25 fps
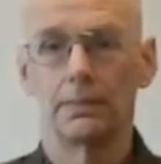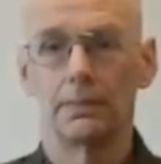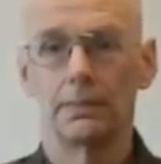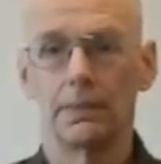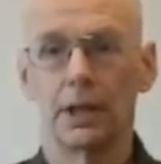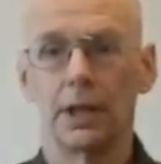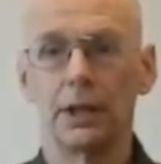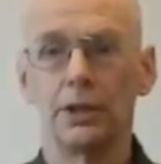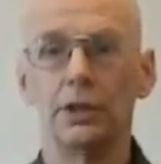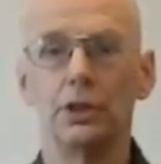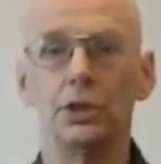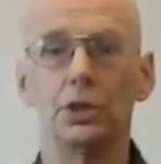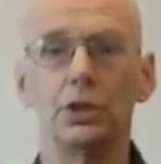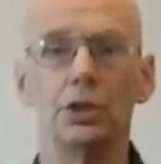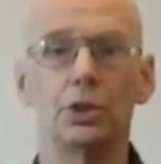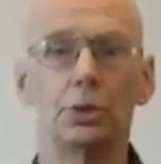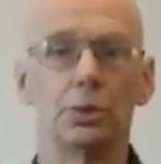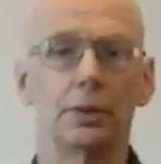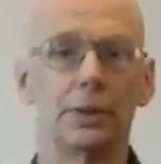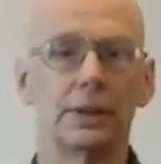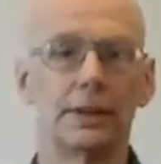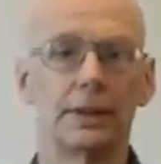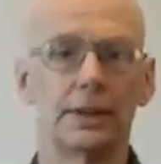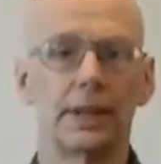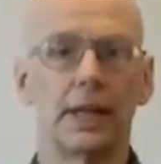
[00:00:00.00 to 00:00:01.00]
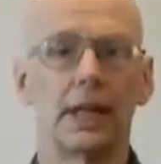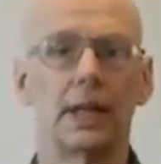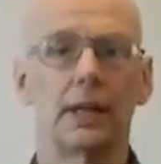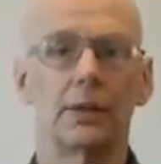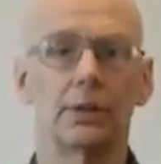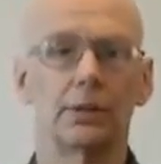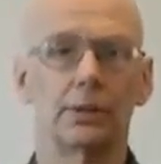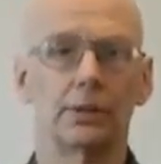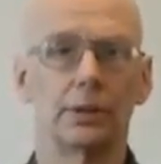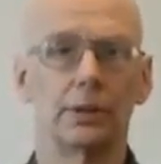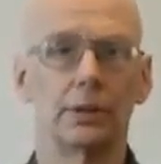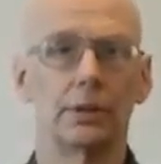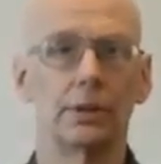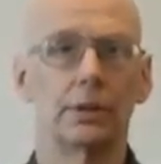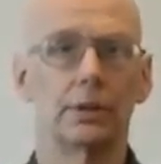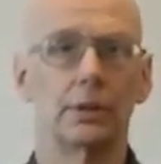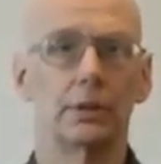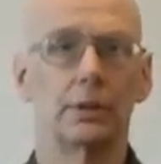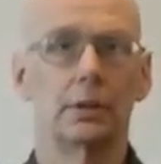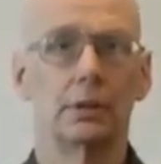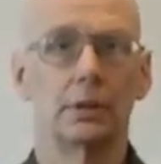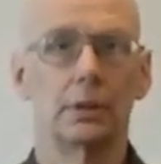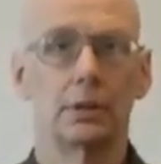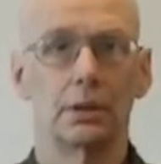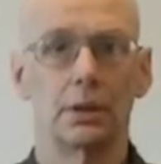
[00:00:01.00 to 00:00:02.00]
unusual sounds
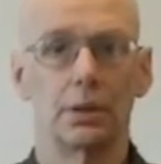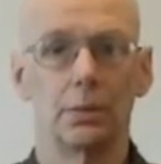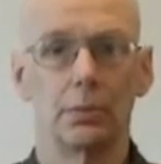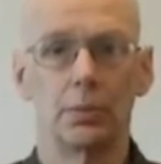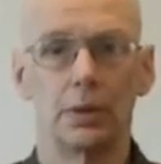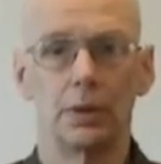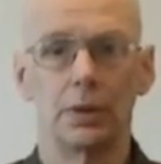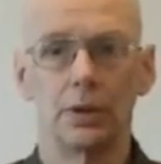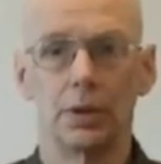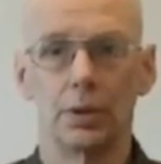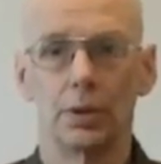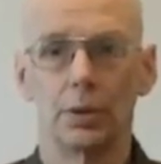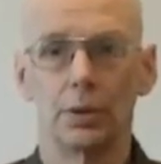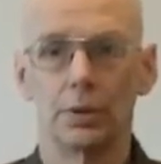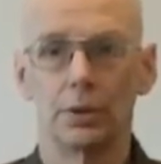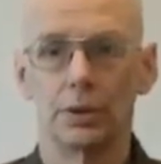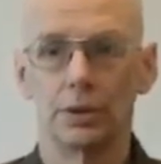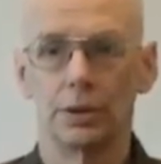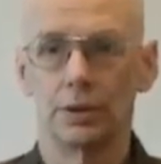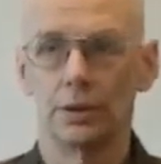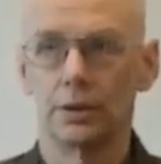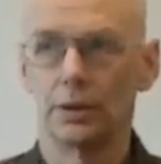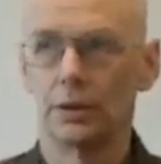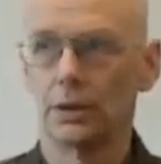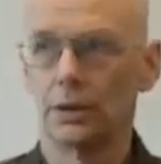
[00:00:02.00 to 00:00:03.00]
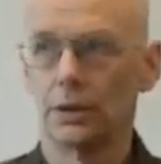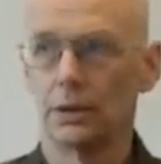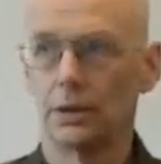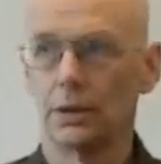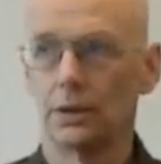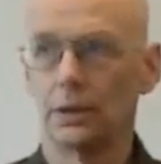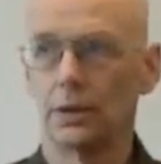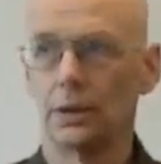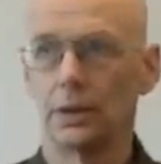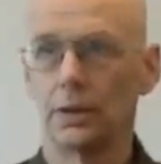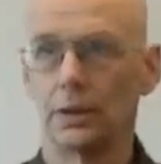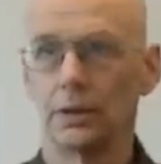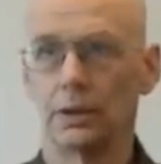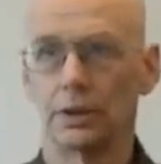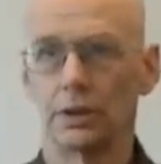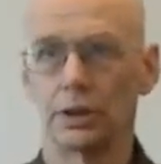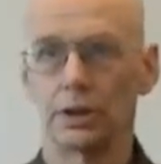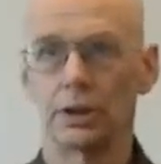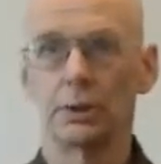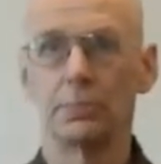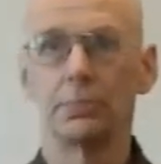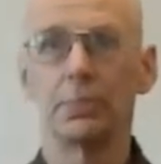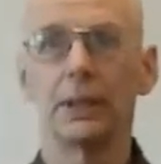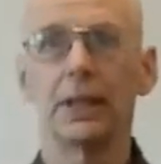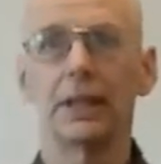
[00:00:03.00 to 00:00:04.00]
that one knows is, or
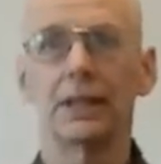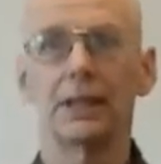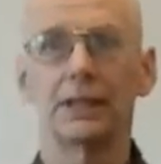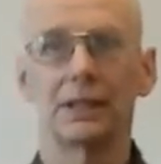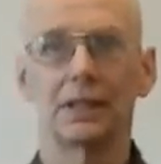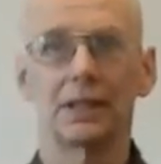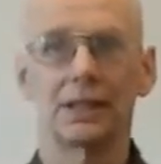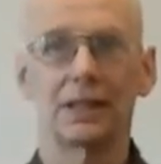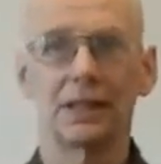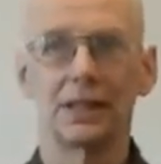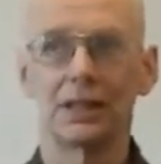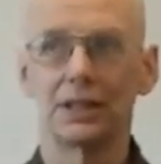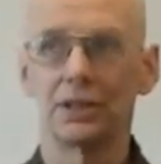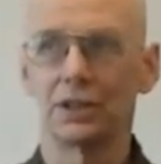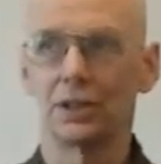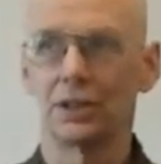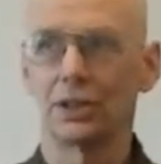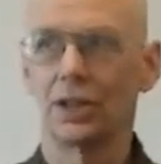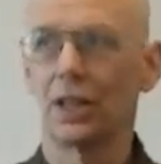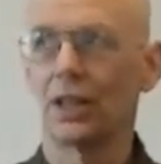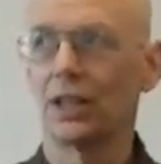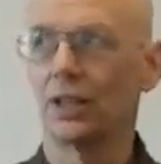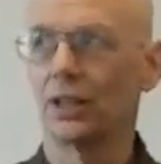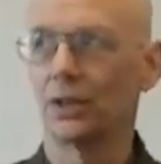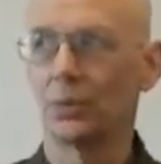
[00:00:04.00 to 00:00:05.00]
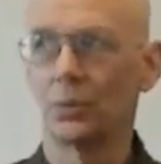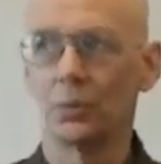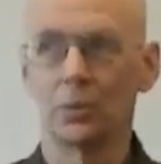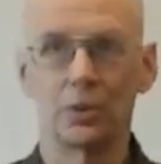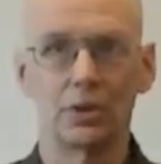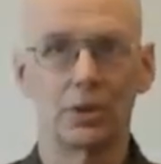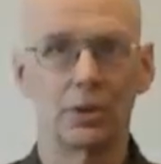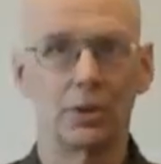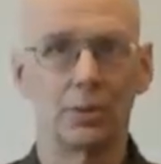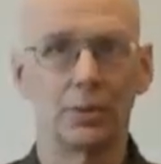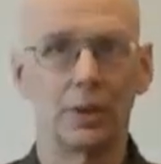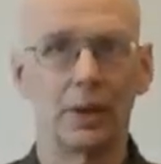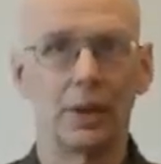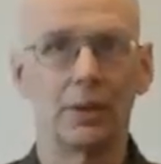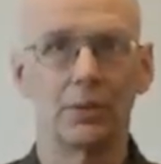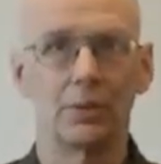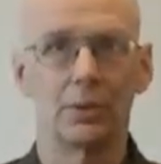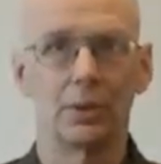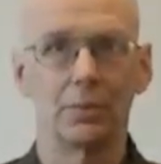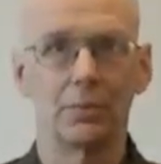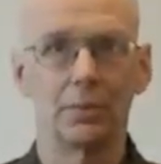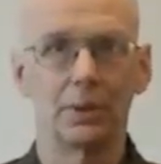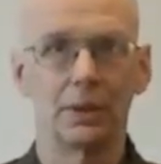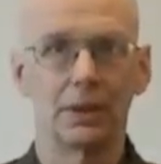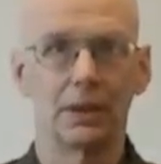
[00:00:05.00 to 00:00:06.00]
suspects at least, are not in the world around
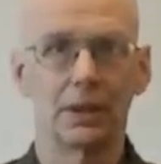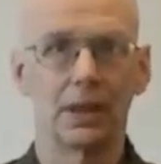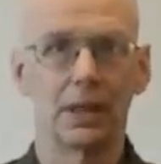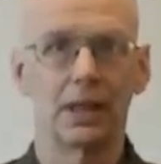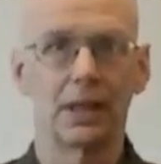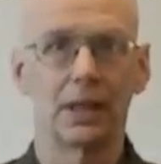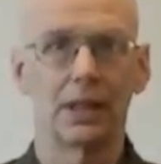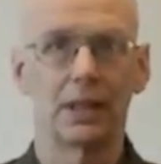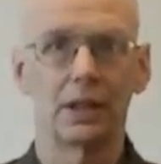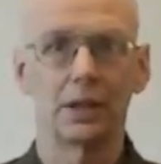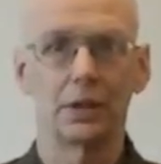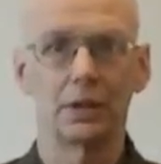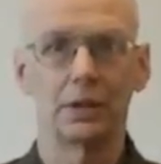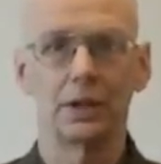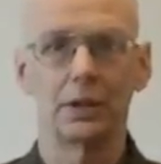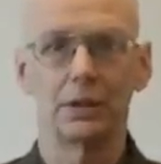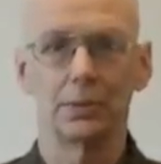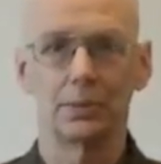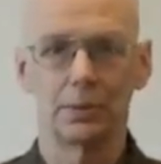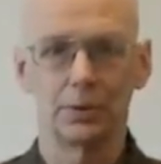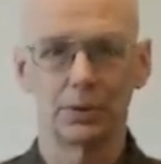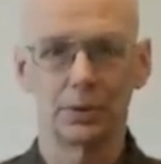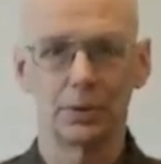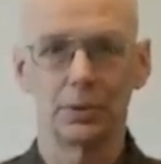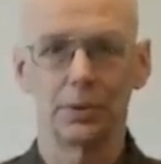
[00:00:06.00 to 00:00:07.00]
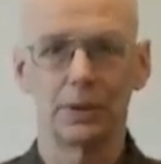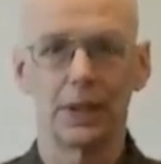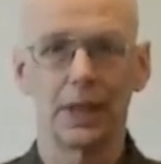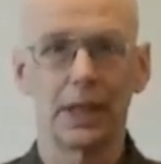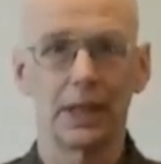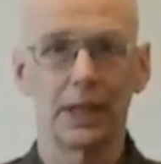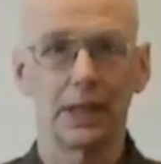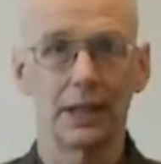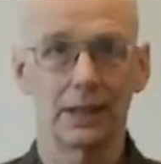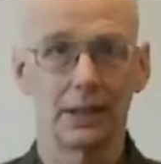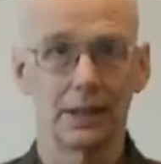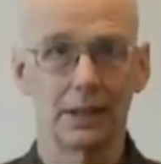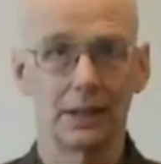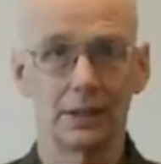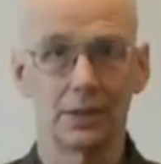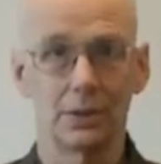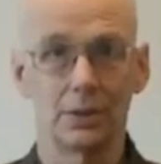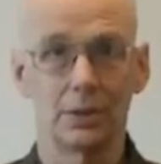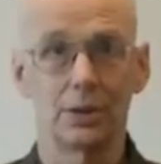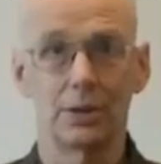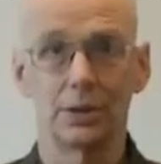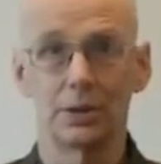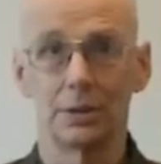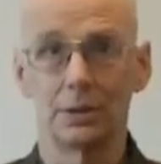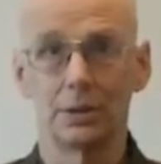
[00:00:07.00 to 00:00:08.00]
one, but kind of occurring in one's own head,
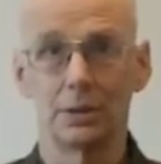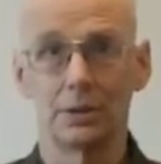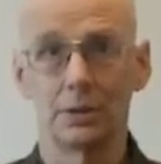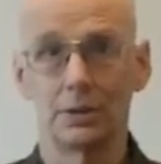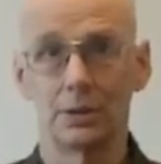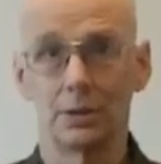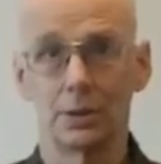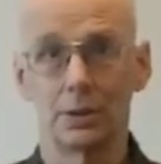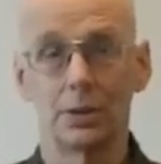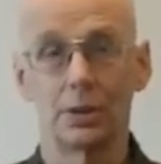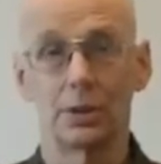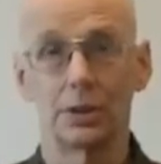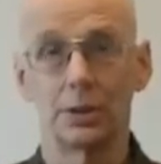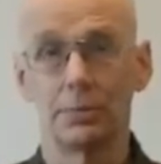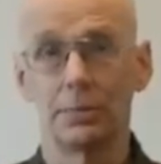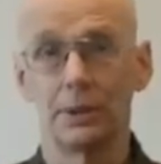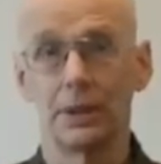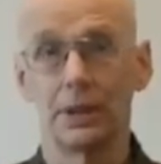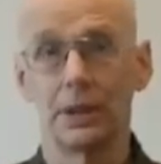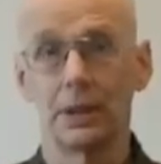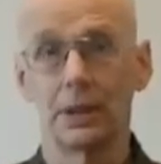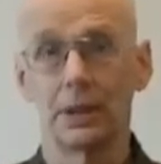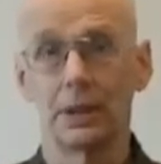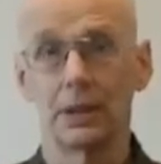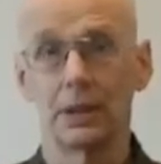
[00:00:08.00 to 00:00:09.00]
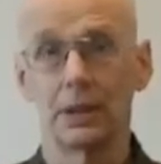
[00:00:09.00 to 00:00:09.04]
so to speak.